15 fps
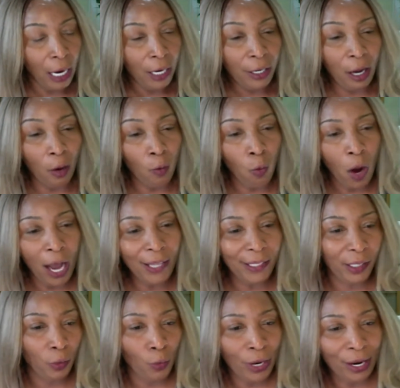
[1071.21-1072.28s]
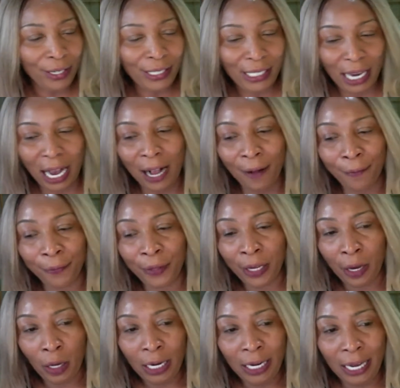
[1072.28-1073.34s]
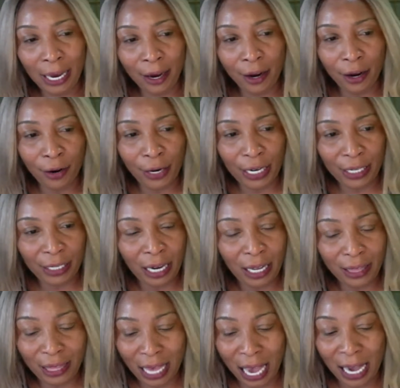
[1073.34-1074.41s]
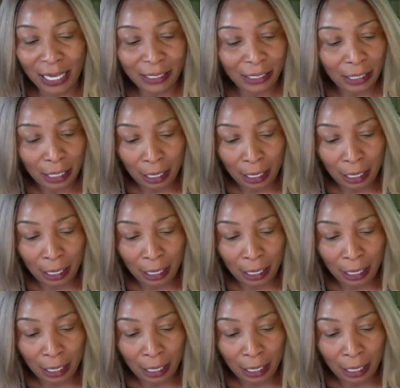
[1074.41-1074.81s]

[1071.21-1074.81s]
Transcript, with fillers: Now, once we're done layering that